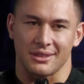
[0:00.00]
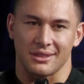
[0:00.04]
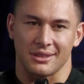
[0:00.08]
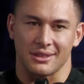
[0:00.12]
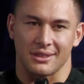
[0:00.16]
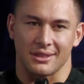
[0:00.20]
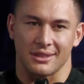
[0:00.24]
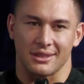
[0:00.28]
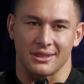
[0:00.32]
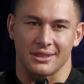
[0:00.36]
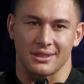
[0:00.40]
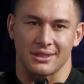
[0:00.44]
me,
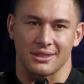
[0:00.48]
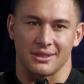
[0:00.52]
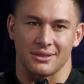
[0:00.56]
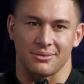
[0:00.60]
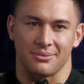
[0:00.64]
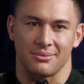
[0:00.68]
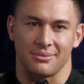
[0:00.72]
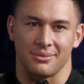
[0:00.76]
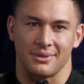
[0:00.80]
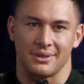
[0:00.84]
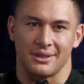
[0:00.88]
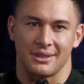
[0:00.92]

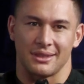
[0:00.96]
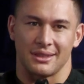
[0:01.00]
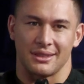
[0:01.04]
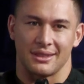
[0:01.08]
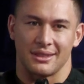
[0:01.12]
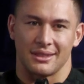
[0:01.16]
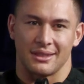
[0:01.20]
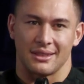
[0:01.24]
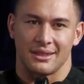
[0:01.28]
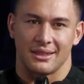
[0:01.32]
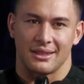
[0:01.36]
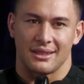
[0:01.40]
um,
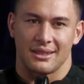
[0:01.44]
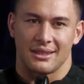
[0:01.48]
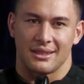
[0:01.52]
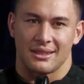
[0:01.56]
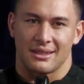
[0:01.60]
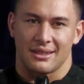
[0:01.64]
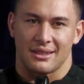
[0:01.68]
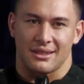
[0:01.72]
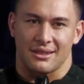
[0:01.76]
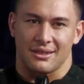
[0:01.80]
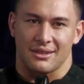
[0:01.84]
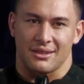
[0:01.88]

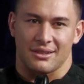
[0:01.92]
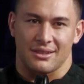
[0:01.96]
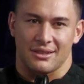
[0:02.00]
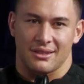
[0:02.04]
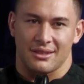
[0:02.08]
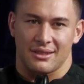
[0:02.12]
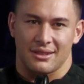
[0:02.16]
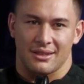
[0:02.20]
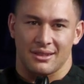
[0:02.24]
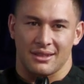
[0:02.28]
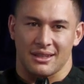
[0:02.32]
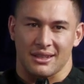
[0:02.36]

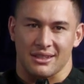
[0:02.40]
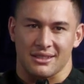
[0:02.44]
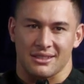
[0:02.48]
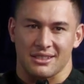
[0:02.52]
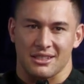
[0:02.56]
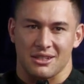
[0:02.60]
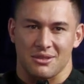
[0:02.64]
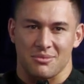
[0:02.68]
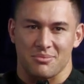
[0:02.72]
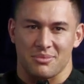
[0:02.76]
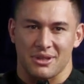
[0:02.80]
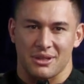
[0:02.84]
and like
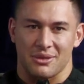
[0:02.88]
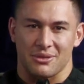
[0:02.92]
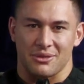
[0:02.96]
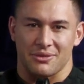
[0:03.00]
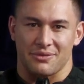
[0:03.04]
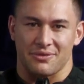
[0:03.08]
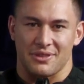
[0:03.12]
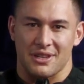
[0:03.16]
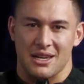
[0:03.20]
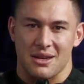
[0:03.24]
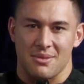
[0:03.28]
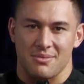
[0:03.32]
I said, I'm big
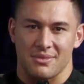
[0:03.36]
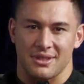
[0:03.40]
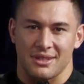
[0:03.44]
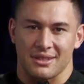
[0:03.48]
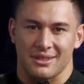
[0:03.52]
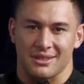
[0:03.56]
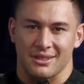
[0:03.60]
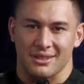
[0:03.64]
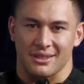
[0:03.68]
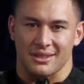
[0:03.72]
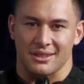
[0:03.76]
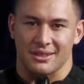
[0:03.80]
with
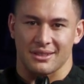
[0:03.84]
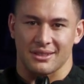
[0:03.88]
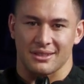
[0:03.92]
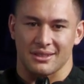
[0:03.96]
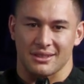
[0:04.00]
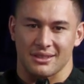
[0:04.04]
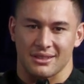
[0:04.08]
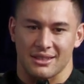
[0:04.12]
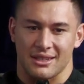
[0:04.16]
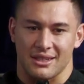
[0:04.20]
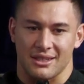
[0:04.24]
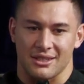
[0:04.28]
family, so
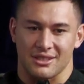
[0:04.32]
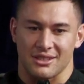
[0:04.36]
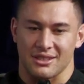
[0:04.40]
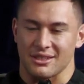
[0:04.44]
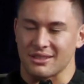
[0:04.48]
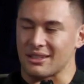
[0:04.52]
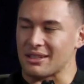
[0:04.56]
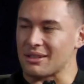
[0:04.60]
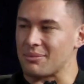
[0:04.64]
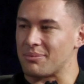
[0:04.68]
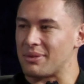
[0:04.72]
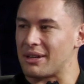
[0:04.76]
uh,
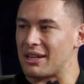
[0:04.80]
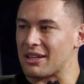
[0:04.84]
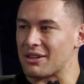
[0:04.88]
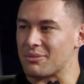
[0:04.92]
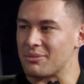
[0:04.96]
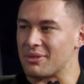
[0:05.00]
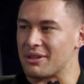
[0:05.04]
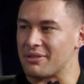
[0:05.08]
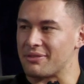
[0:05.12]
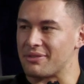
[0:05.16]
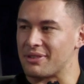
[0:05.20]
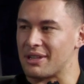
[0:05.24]
she's like a
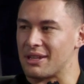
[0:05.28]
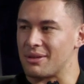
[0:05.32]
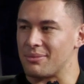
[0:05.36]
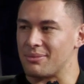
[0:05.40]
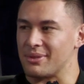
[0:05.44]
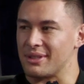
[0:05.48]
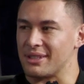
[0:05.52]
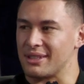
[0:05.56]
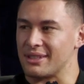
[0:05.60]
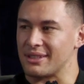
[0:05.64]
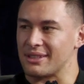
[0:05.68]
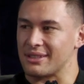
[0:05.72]
part of my
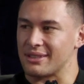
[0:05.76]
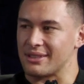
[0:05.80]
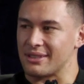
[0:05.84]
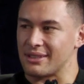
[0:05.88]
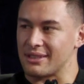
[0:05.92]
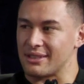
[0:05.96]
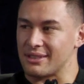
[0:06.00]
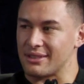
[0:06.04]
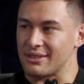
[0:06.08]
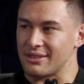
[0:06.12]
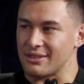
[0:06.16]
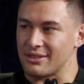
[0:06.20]
family.
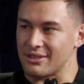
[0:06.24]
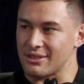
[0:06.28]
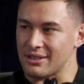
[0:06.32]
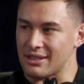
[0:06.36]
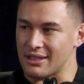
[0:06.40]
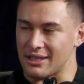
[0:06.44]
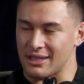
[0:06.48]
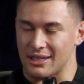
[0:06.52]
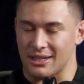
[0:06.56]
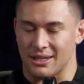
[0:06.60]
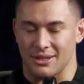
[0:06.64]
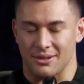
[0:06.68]
Yeah.
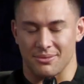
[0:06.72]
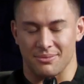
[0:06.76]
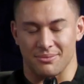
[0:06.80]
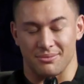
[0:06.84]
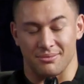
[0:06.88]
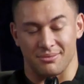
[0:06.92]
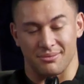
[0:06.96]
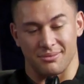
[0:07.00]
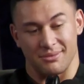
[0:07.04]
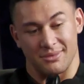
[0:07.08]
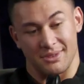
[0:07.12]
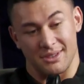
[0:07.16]

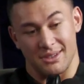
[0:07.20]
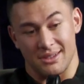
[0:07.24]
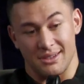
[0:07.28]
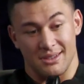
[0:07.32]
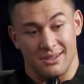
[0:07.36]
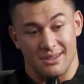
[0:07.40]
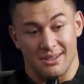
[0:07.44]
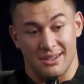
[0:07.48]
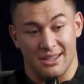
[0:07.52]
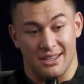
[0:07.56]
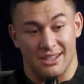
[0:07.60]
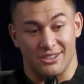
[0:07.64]
Um,
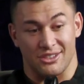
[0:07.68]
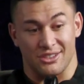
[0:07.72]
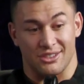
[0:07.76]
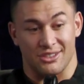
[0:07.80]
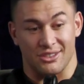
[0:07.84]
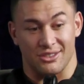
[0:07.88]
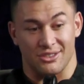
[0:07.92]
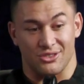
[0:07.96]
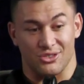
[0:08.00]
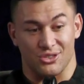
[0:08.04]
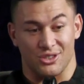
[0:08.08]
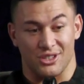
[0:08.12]
yeah, nice yeah I
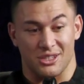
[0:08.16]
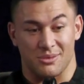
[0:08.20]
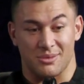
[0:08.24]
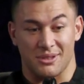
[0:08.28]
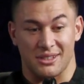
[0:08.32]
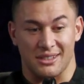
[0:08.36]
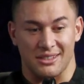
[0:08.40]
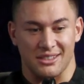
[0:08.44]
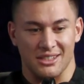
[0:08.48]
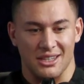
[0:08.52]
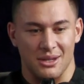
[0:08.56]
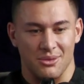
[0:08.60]
just friend. enjoy
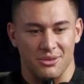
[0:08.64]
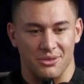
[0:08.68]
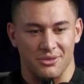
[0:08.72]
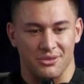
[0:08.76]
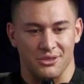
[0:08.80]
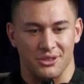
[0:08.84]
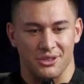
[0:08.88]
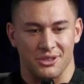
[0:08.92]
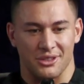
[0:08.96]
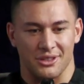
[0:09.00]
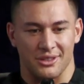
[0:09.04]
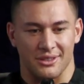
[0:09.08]
spending time
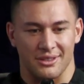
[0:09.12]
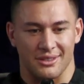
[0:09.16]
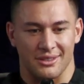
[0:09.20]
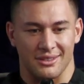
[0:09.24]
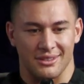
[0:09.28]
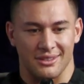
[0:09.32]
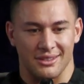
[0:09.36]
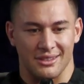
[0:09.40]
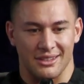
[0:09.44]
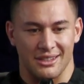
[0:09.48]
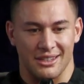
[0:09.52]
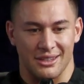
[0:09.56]
with her.
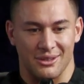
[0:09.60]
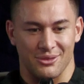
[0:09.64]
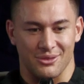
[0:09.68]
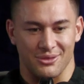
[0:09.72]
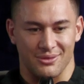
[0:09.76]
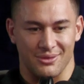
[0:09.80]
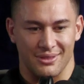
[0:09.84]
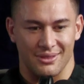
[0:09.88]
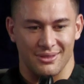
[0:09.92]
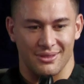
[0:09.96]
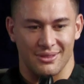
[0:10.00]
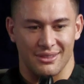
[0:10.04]
It's, yeah,
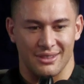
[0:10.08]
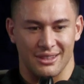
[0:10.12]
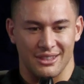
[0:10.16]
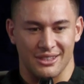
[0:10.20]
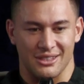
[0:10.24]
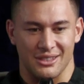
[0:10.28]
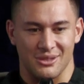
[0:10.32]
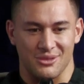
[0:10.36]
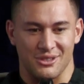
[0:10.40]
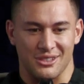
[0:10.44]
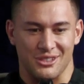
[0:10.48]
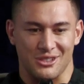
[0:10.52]
we,
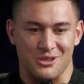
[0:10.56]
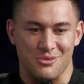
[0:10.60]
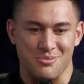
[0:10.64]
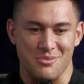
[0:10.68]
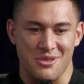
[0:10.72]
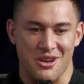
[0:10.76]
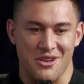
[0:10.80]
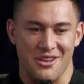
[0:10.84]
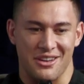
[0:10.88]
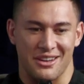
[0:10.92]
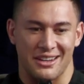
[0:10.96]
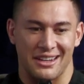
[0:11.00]
like you said, we just
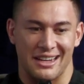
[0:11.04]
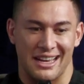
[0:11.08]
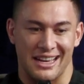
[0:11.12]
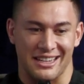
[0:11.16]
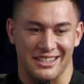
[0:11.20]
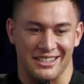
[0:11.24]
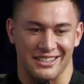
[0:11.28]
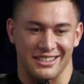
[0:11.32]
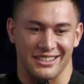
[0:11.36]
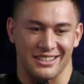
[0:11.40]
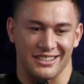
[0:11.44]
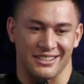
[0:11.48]
got married
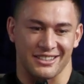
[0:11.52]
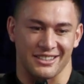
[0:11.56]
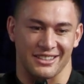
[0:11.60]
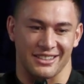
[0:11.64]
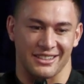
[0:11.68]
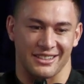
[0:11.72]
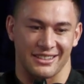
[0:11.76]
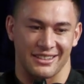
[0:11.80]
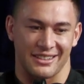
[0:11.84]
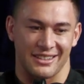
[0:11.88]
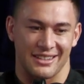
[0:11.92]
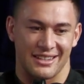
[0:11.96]
last year,
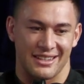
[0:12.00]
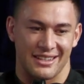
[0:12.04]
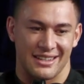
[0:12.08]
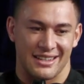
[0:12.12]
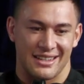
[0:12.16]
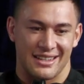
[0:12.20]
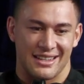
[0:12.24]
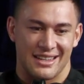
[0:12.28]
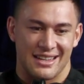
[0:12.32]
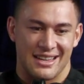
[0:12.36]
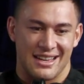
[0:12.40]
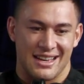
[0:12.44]
so
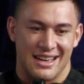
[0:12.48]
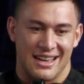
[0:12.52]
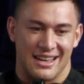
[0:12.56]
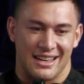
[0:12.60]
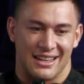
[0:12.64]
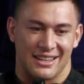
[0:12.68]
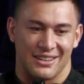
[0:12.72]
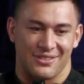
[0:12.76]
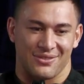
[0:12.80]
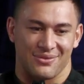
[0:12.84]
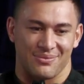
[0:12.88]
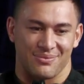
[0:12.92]

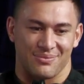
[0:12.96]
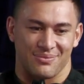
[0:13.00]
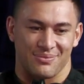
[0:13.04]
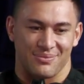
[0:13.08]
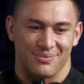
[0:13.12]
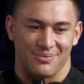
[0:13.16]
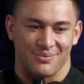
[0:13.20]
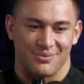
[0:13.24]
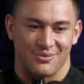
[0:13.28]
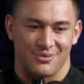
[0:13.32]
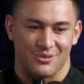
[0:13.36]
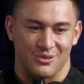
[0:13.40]

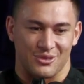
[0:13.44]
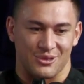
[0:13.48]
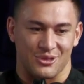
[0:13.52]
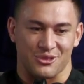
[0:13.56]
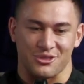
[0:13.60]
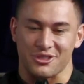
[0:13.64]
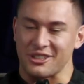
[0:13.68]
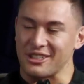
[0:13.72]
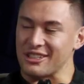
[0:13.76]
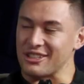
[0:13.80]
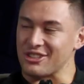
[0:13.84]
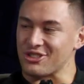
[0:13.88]
um,
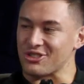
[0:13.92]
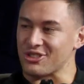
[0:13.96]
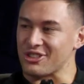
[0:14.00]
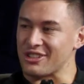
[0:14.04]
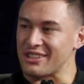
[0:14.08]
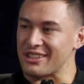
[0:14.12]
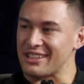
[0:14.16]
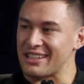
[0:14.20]
we are really